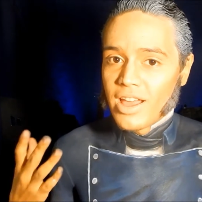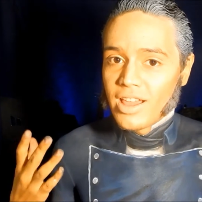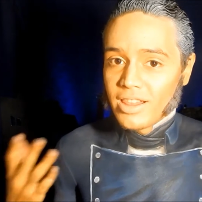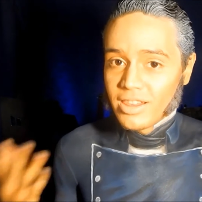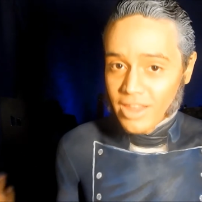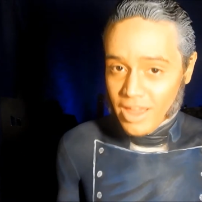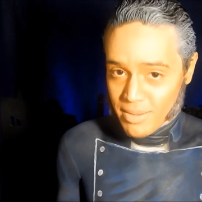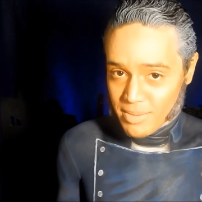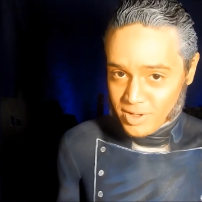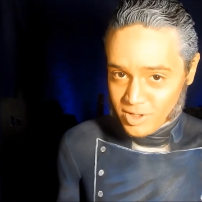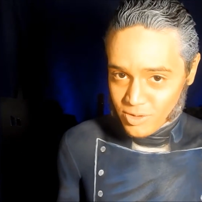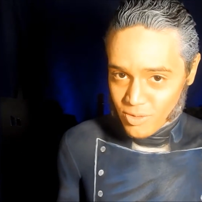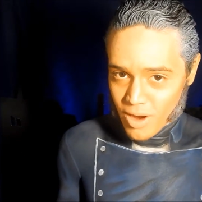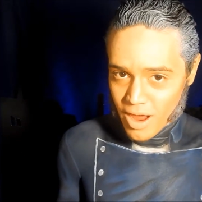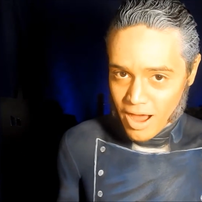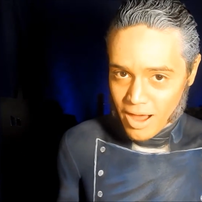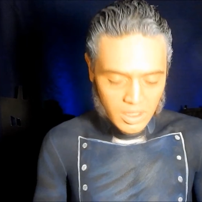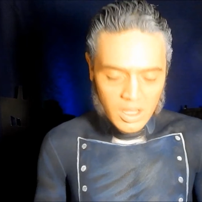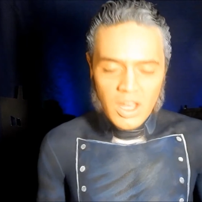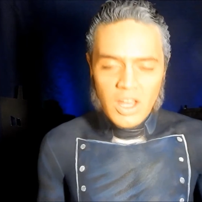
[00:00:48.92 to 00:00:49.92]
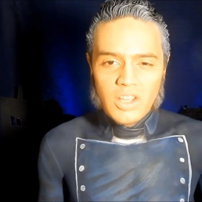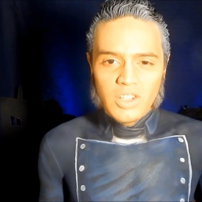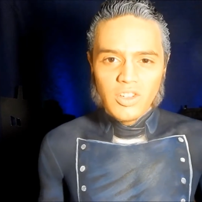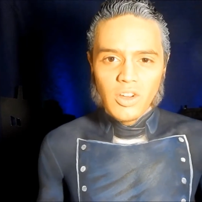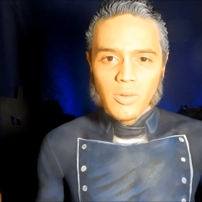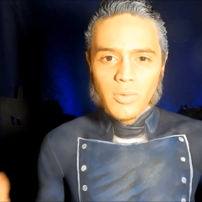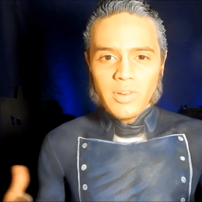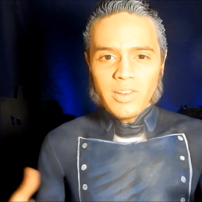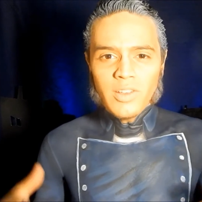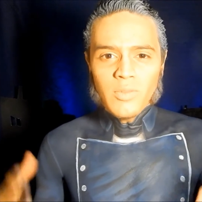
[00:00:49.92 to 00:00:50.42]
Les Miserables.
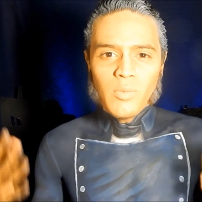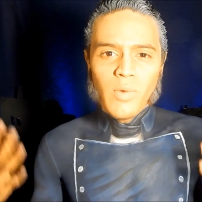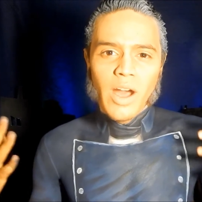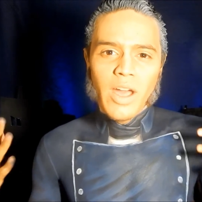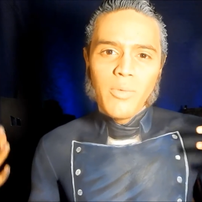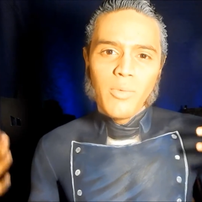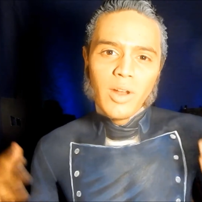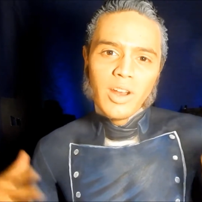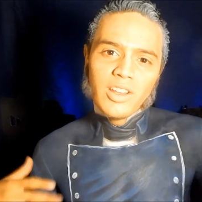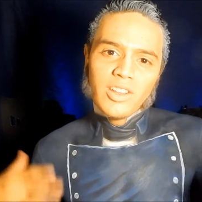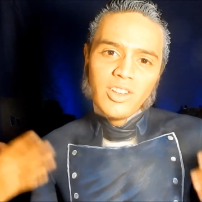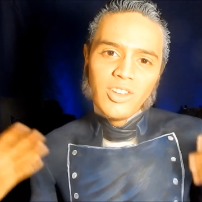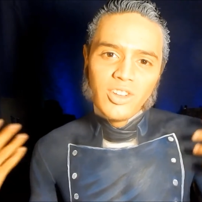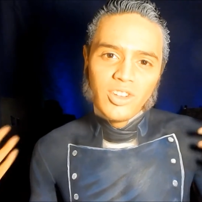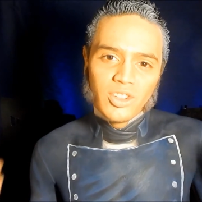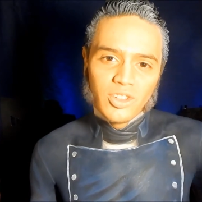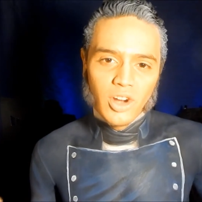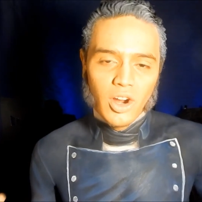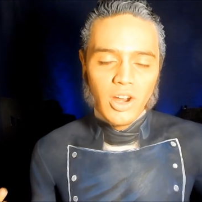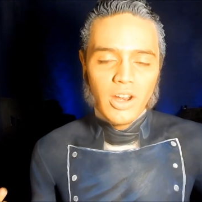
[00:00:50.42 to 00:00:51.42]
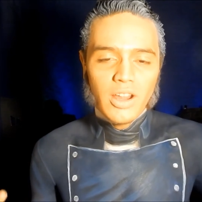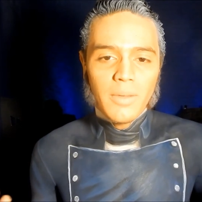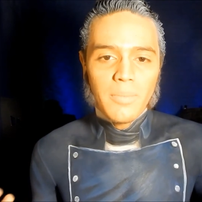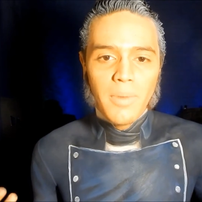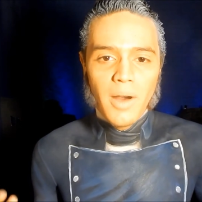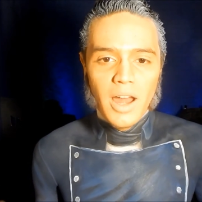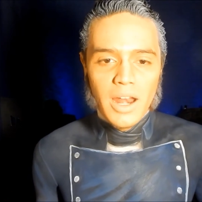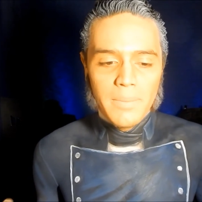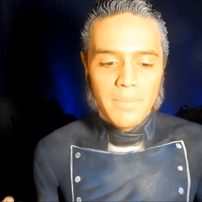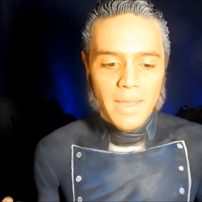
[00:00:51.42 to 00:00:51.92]
So a reason why I wanted to start a
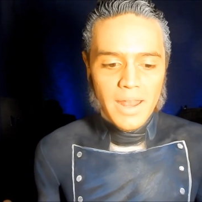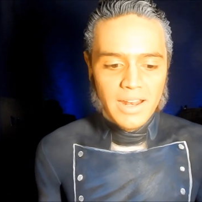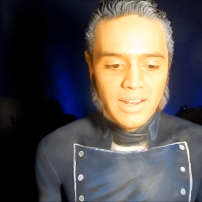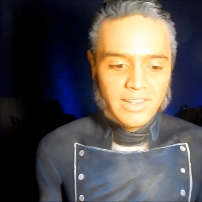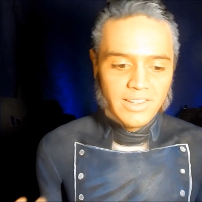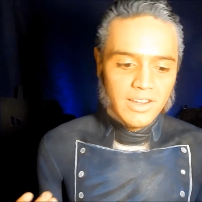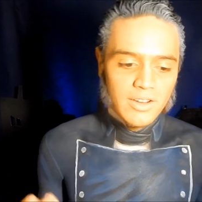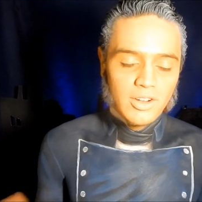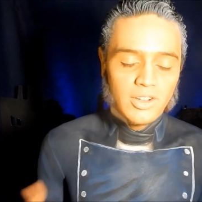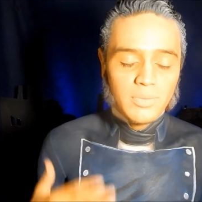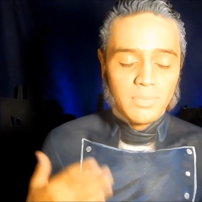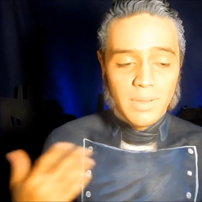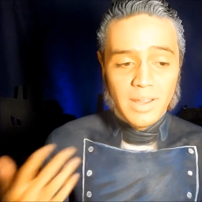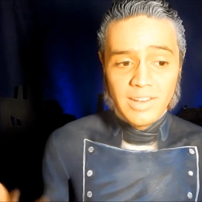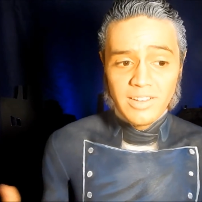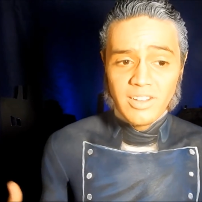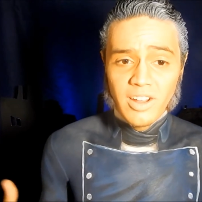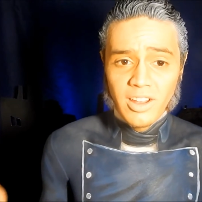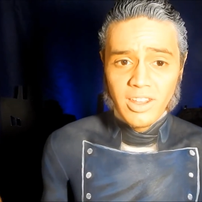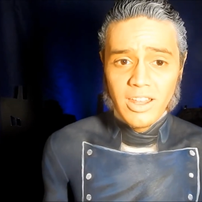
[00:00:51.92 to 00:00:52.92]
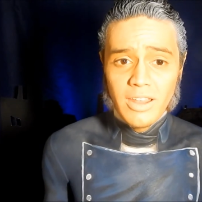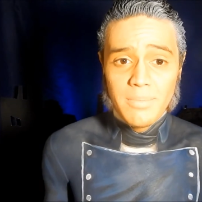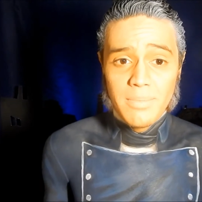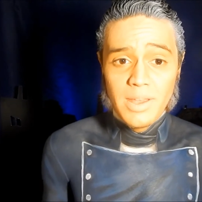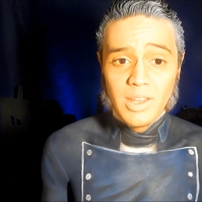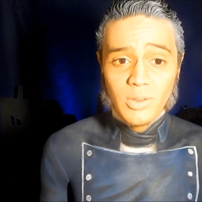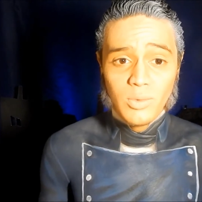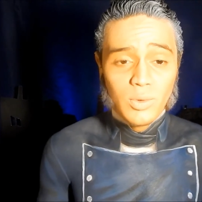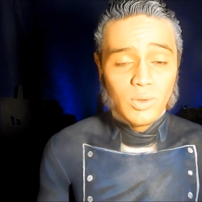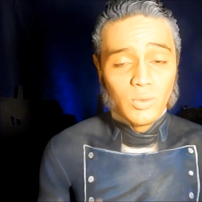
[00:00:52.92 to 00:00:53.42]
body painting series based on Les
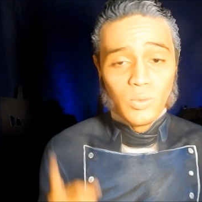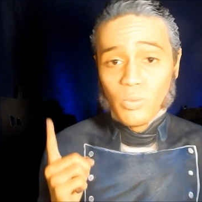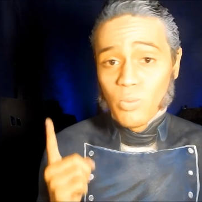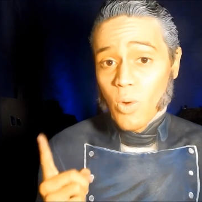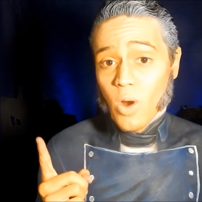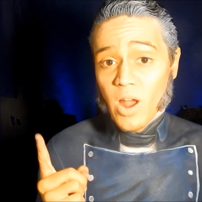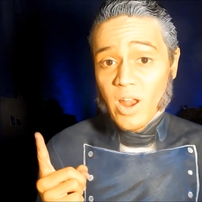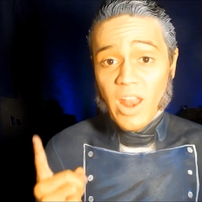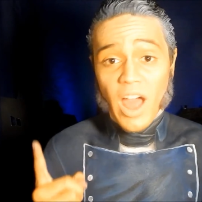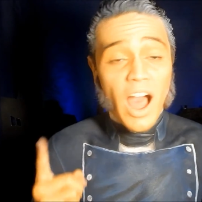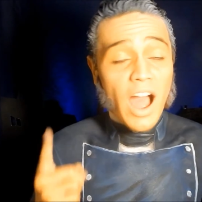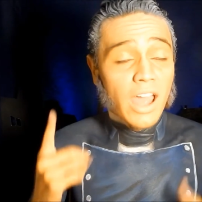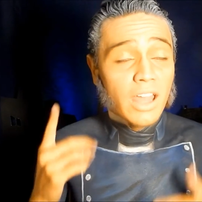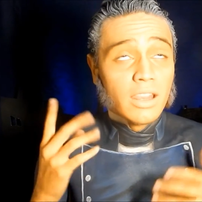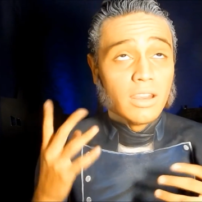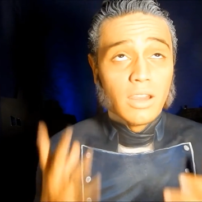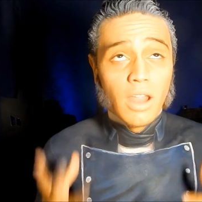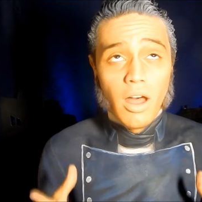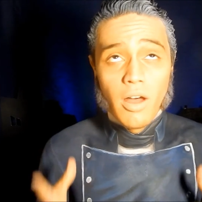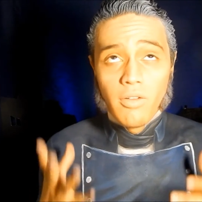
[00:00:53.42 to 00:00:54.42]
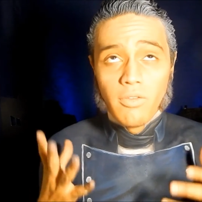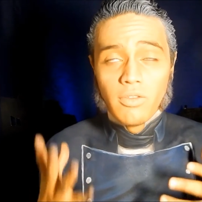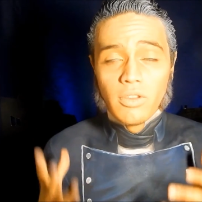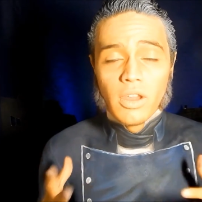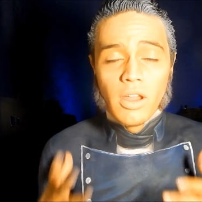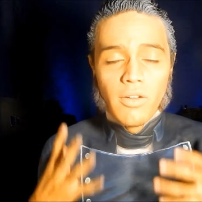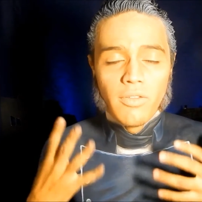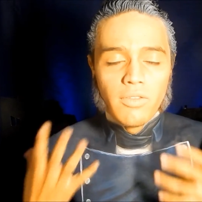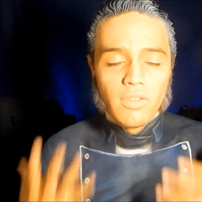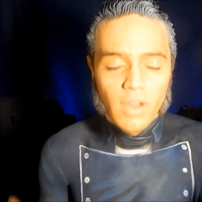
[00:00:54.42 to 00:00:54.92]
Mis was one, I love,
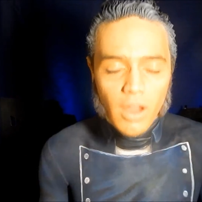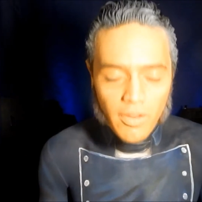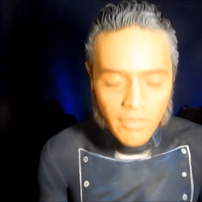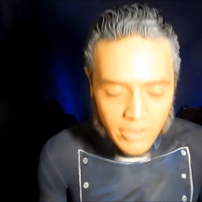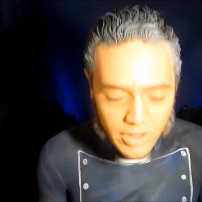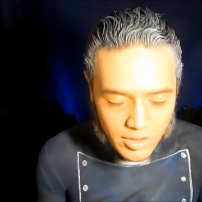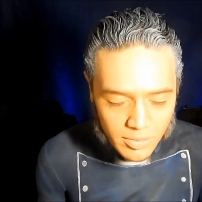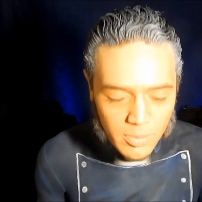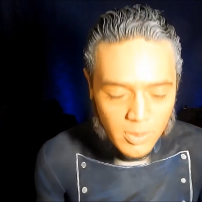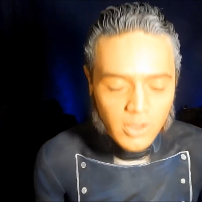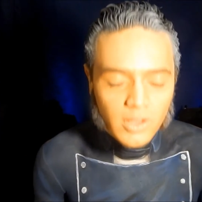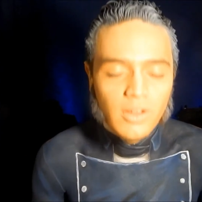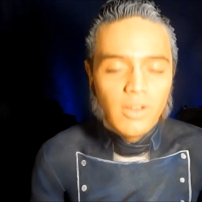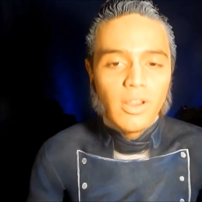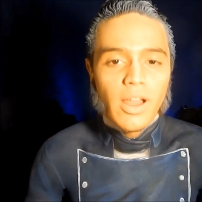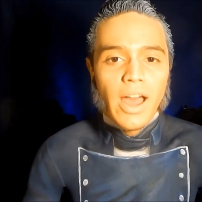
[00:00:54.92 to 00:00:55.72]
love, love this musical.